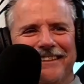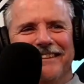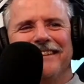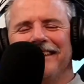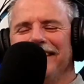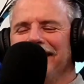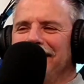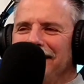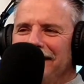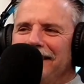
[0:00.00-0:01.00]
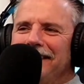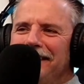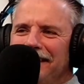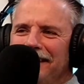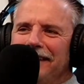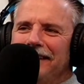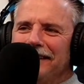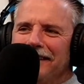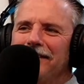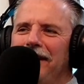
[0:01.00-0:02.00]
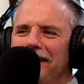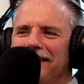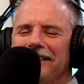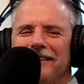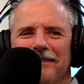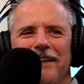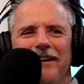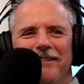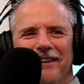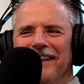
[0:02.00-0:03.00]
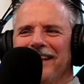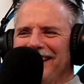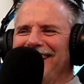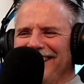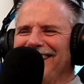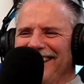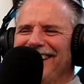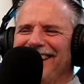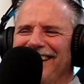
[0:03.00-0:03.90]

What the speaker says: Yeah, well, it's even worse for the captain, you know. Right. That's what these guys don't realize, you know.